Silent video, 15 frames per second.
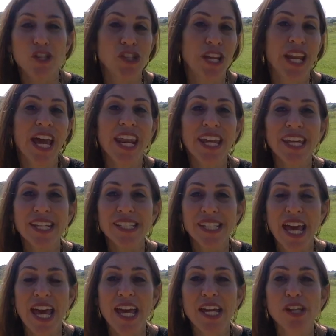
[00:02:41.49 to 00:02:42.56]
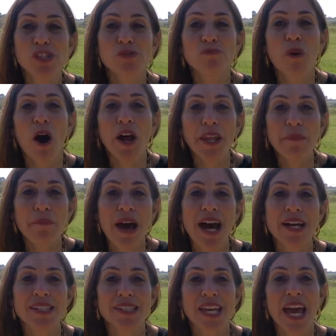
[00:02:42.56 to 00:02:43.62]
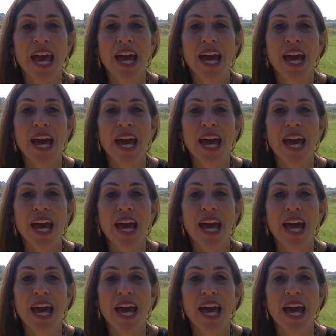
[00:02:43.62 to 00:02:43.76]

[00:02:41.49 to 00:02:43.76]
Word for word: genetics, age, body mass,